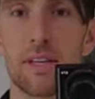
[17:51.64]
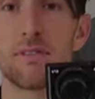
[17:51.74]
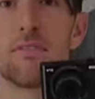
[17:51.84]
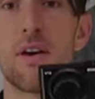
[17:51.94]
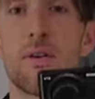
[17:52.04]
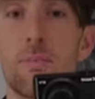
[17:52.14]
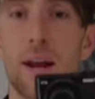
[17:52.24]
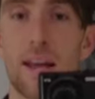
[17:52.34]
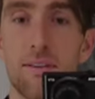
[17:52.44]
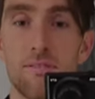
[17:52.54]
very
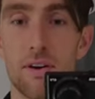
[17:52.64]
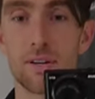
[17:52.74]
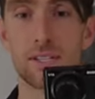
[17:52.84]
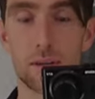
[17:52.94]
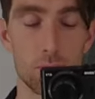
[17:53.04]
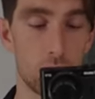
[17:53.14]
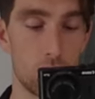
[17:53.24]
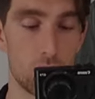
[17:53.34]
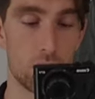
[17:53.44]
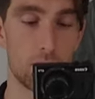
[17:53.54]
plain, very simple.